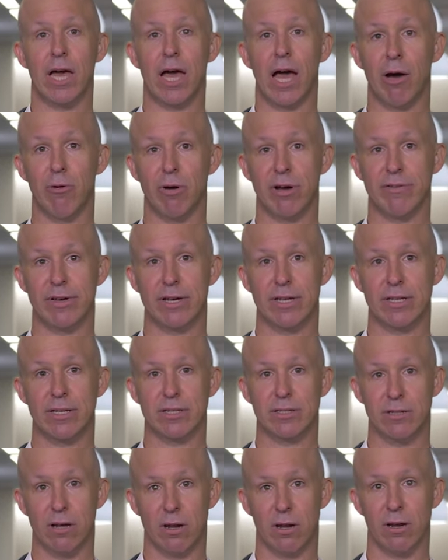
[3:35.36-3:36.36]
However,
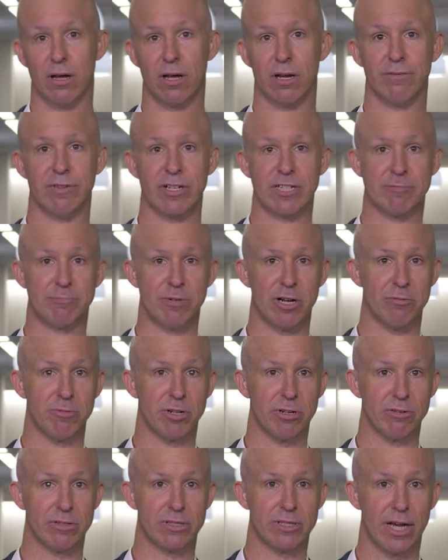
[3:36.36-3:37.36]
there's not a lot of
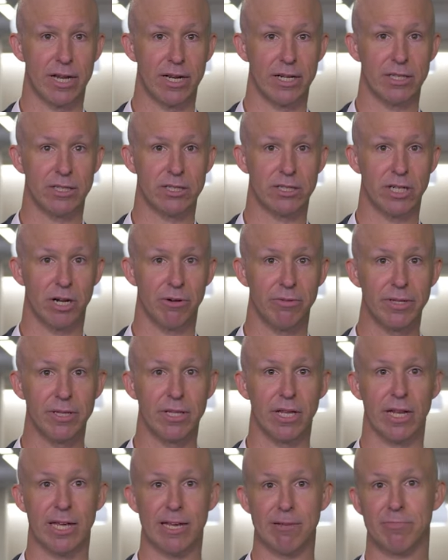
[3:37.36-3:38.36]
experimental studies showing
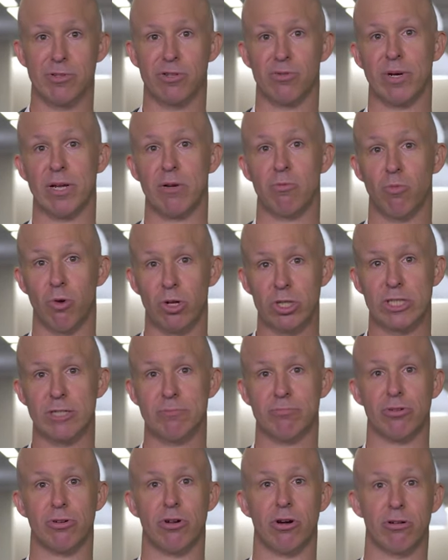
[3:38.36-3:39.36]
the link between watching
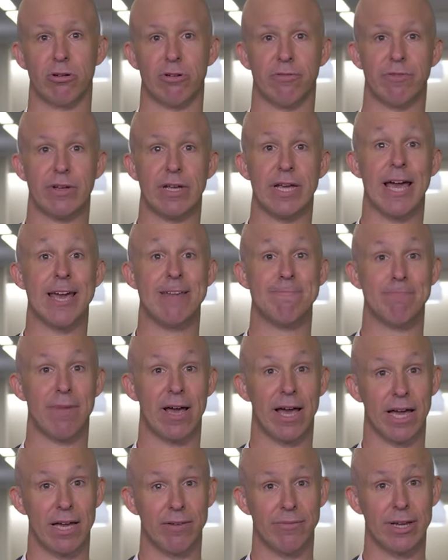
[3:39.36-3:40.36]
pornography and
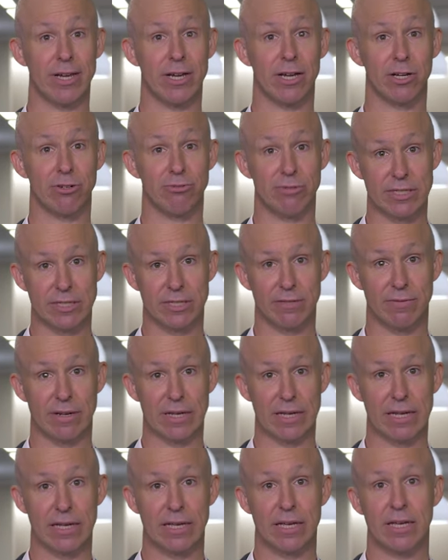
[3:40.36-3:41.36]
behaving
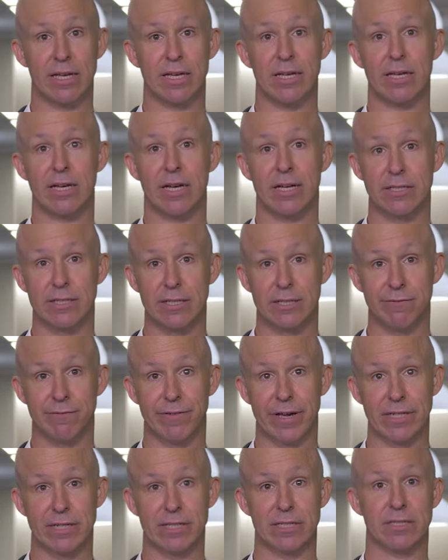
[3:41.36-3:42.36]
aggressively, as the
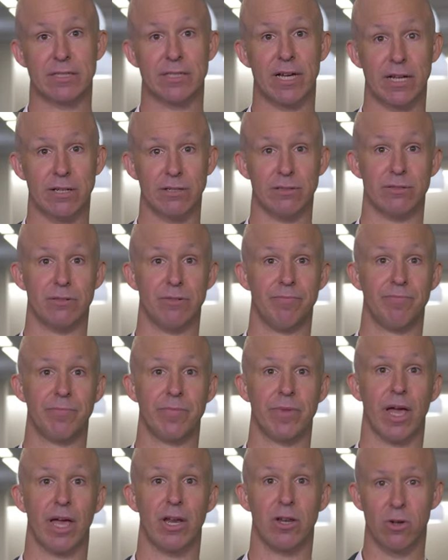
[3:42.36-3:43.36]
effect is subtle
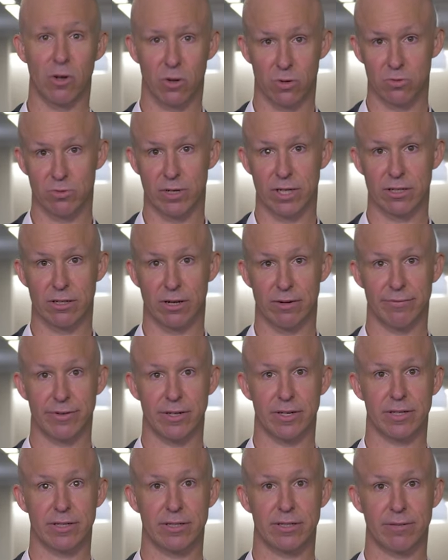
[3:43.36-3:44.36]
and not always
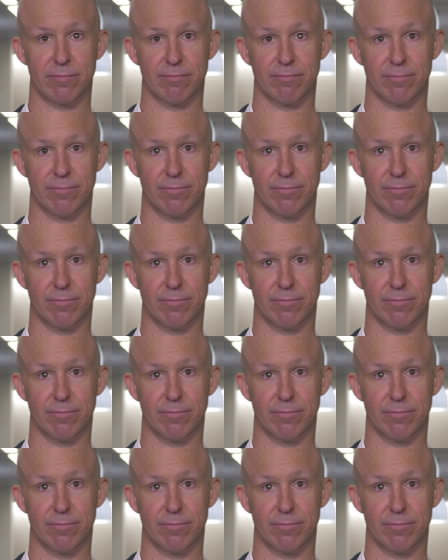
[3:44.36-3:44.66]
obvious.